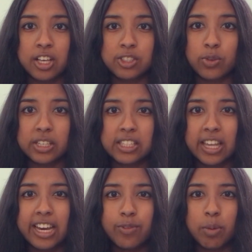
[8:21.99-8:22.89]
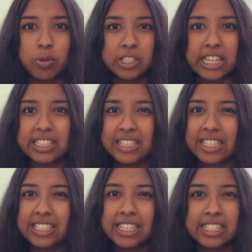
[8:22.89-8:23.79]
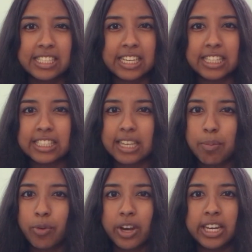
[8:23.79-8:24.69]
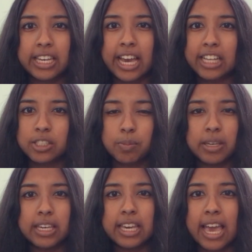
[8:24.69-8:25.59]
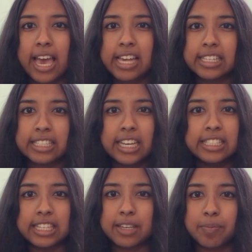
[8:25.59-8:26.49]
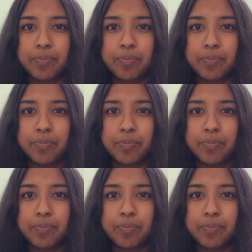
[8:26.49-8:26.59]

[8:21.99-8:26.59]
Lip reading: So this light represents the distance separating Gatsby and Daisy.